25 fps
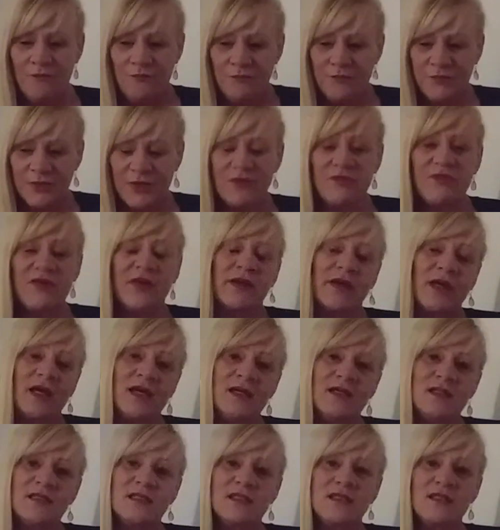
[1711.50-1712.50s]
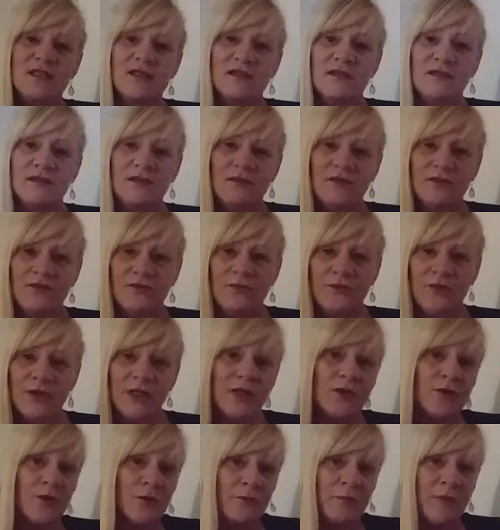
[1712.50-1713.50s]
But the thing is, when
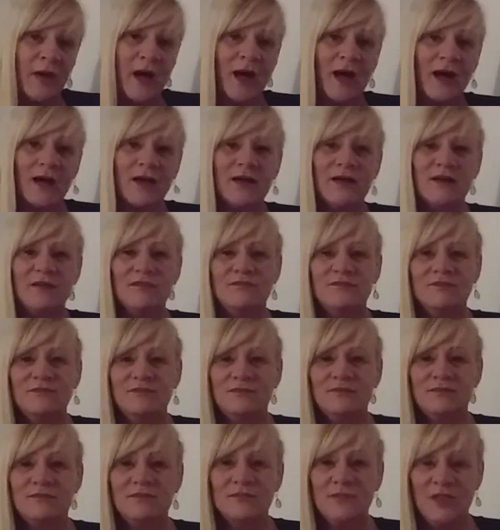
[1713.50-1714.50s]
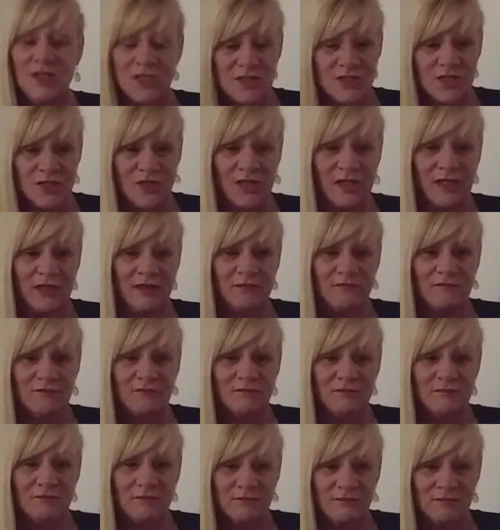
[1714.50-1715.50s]
I come back, literally,
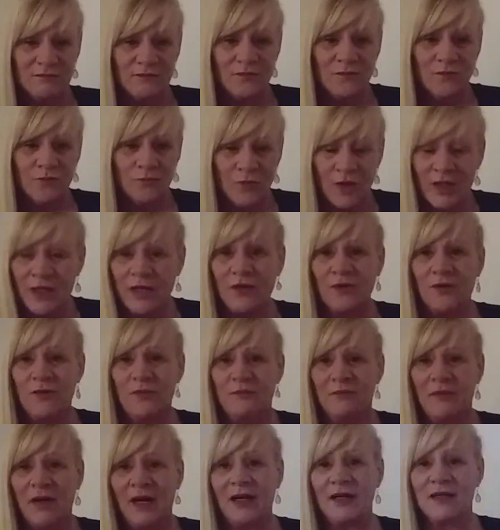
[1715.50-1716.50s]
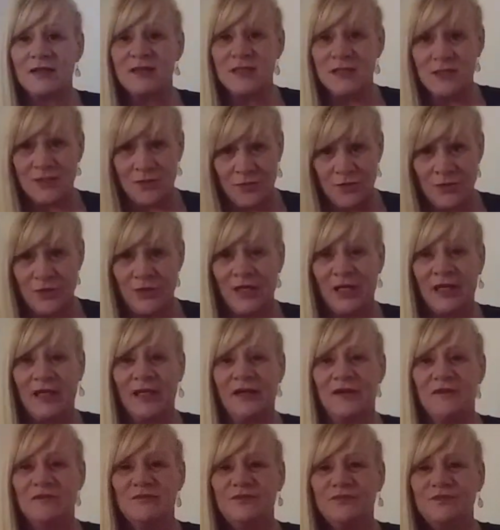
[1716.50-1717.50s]
when I come back to Torquay,